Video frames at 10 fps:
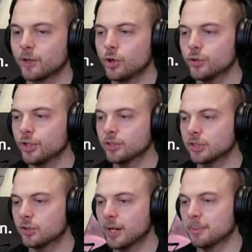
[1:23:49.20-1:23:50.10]
All yours
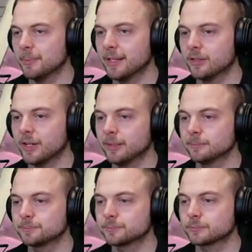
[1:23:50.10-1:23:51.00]
are crap and mine are great.
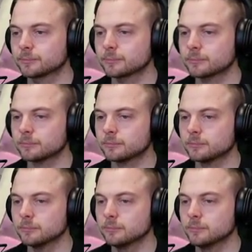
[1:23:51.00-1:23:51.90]

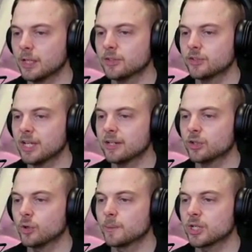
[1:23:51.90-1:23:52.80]
That's a
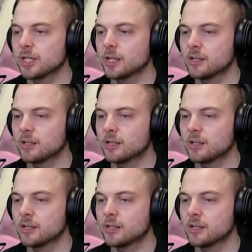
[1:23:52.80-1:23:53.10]
technical machine,